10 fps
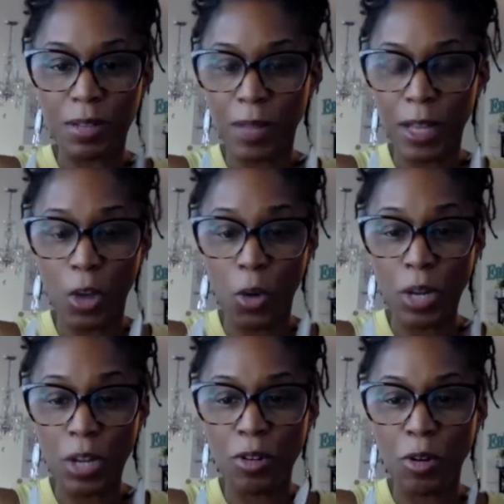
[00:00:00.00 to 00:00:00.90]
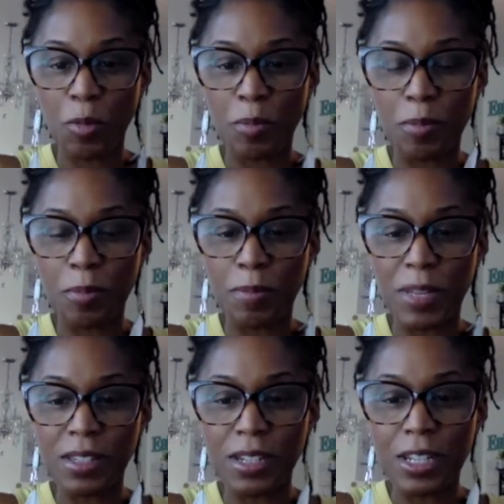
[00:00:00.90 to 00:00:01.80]
like owning your own
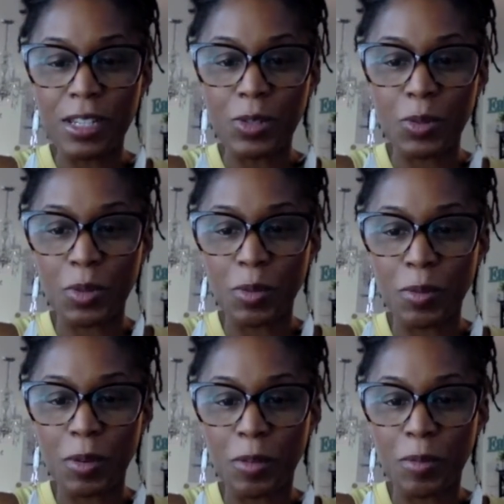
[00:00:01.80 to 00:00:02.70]
business or